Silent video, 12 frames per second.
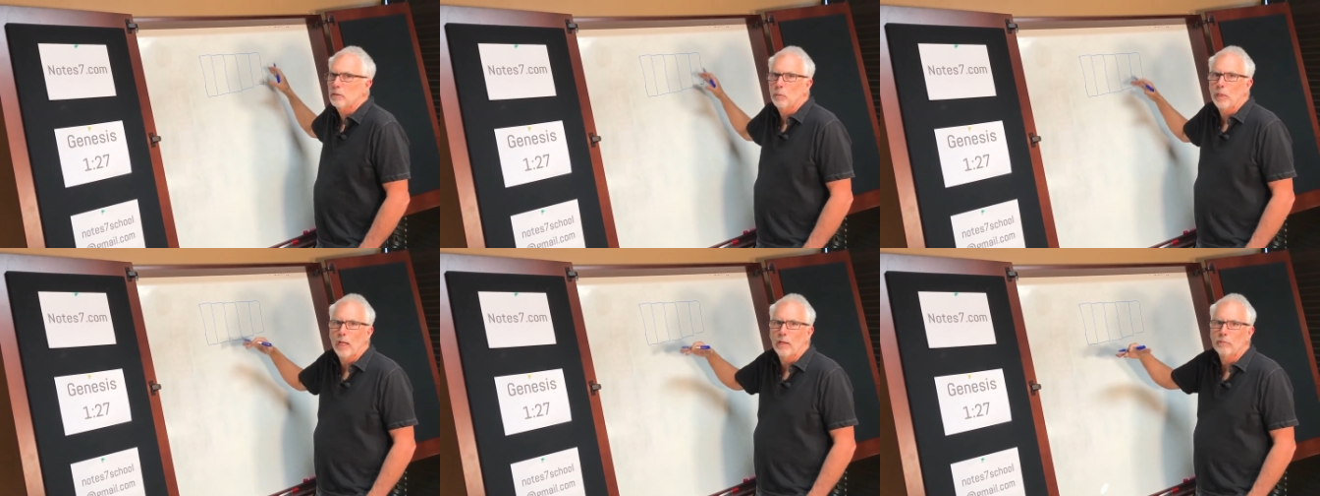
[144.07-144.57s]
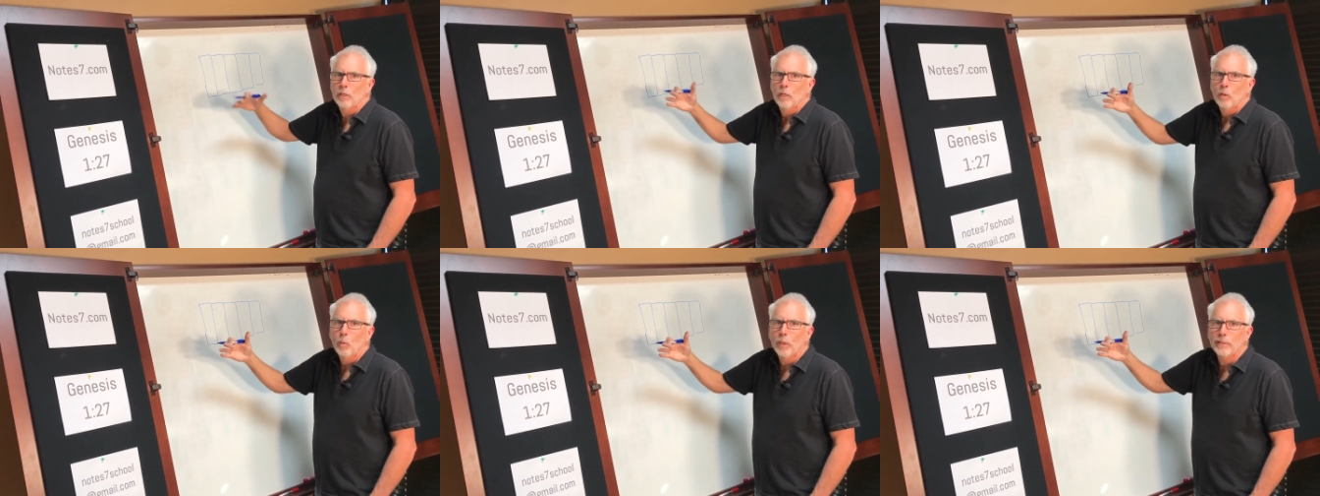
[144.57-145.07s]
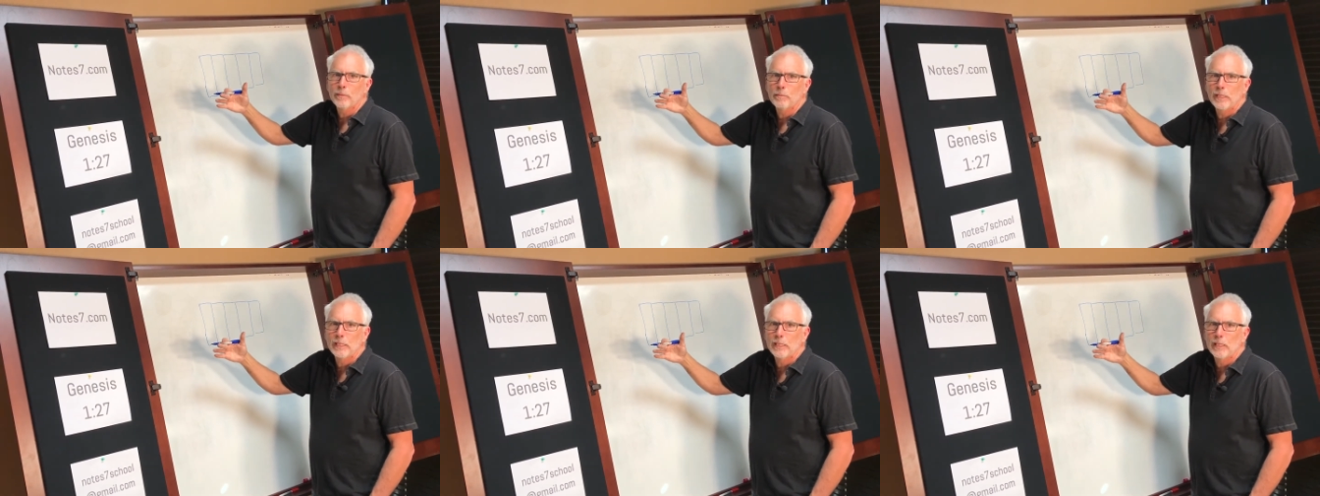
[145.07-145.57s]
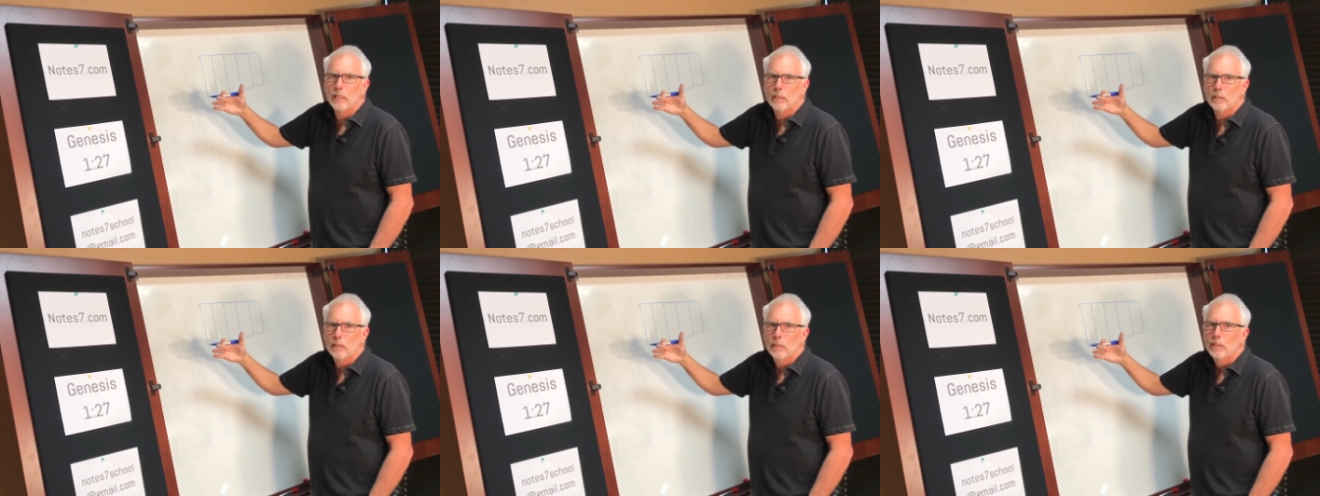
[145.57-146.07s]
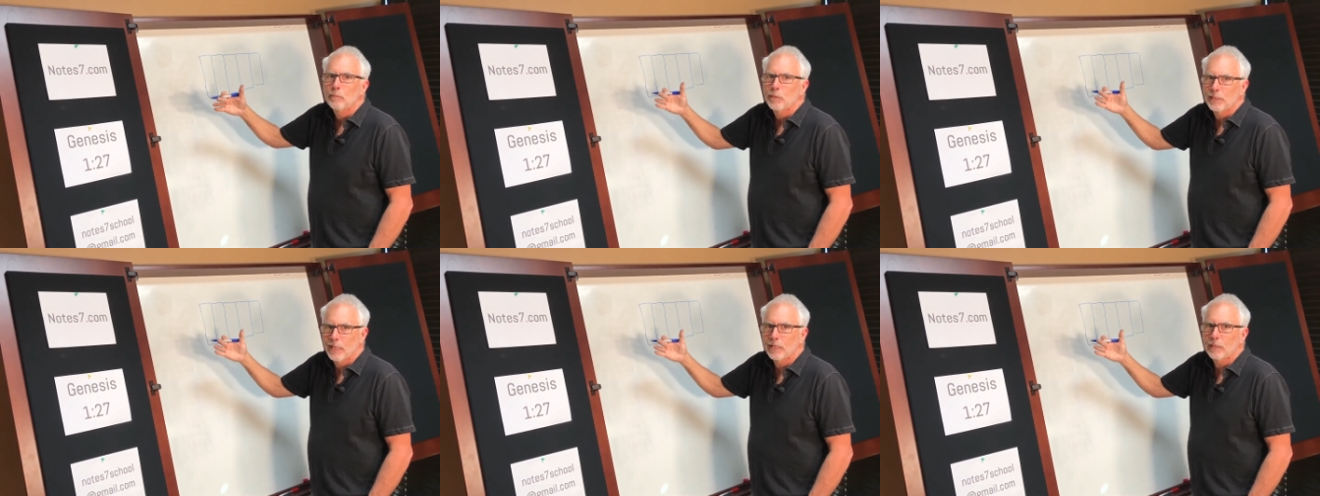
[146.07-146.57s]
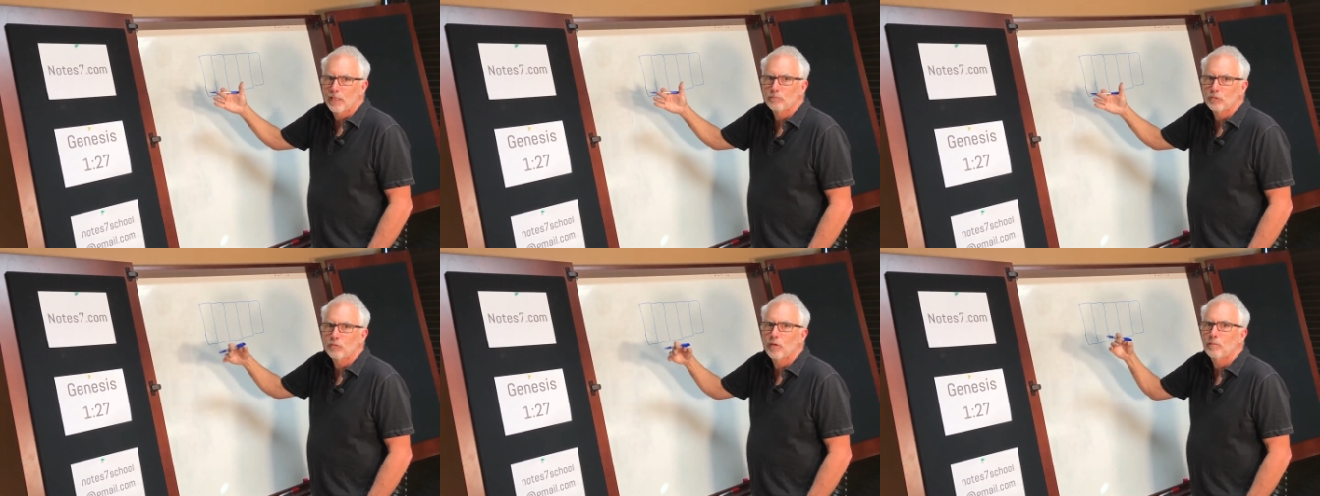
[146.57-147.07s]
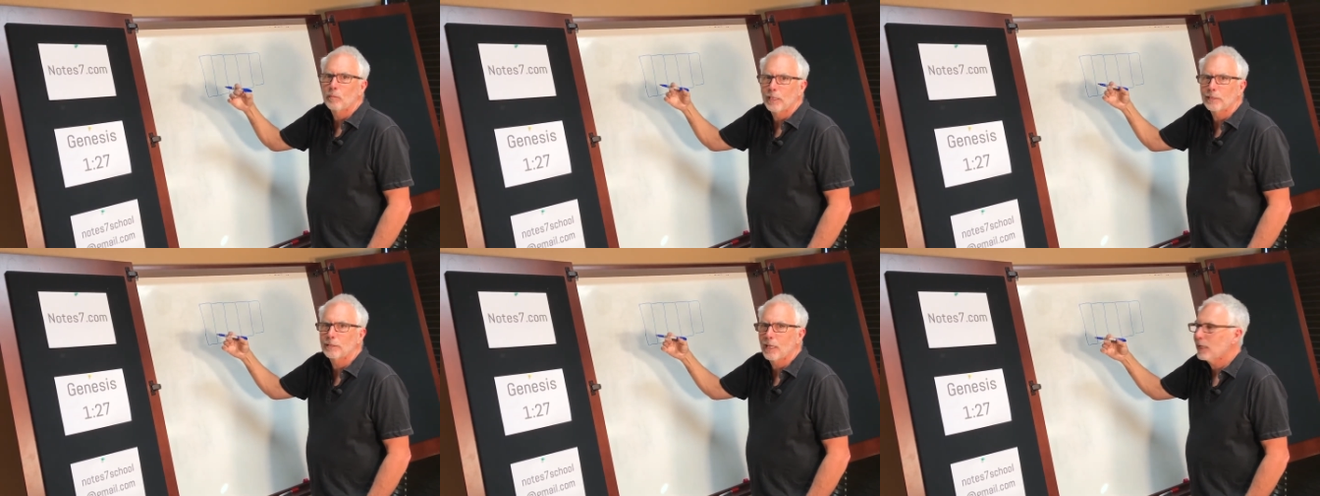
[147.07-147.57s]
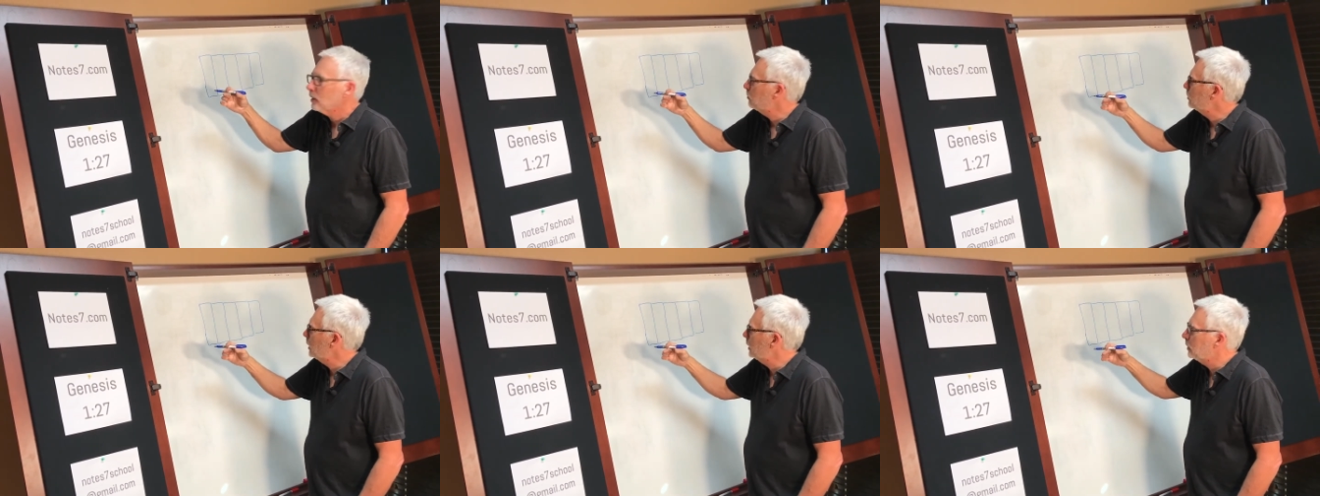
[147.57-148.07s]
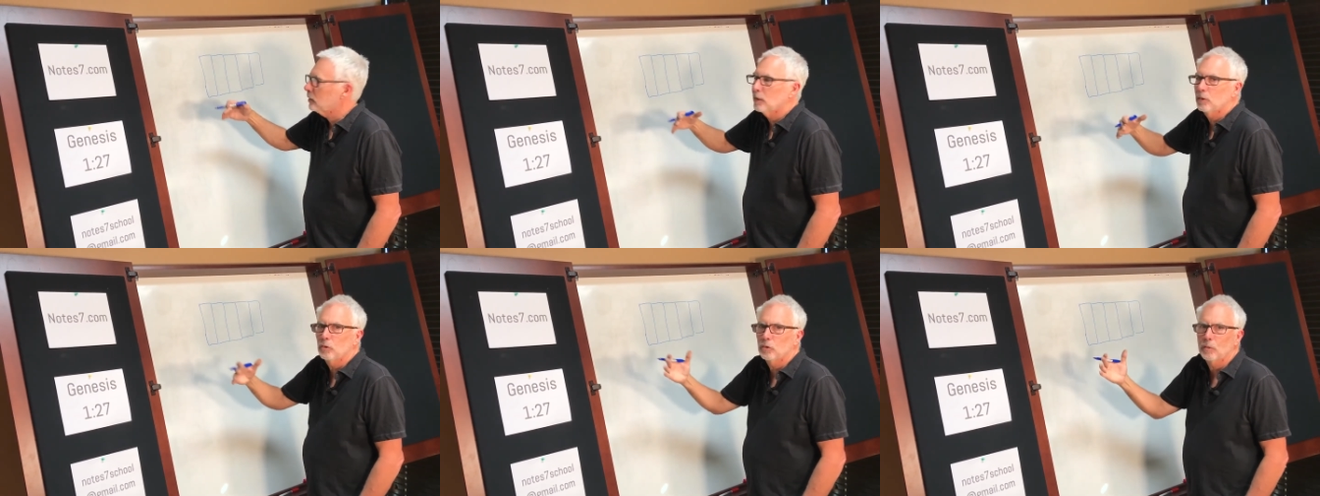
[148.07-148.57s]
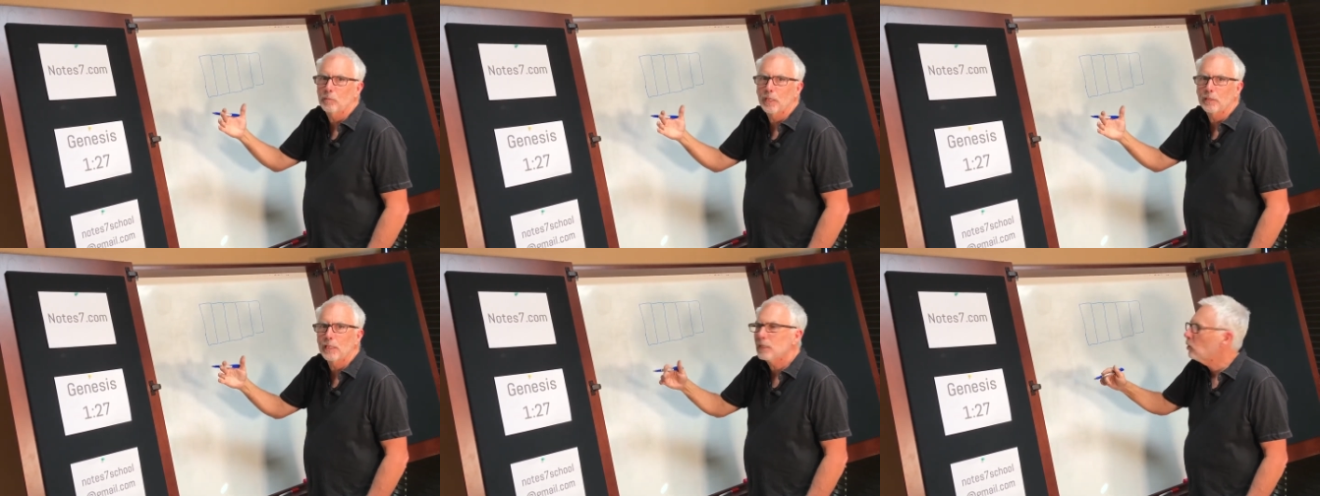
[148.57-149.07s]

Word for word: that we have Wikipedia, but that comes from encyclopedia. There used to be a thing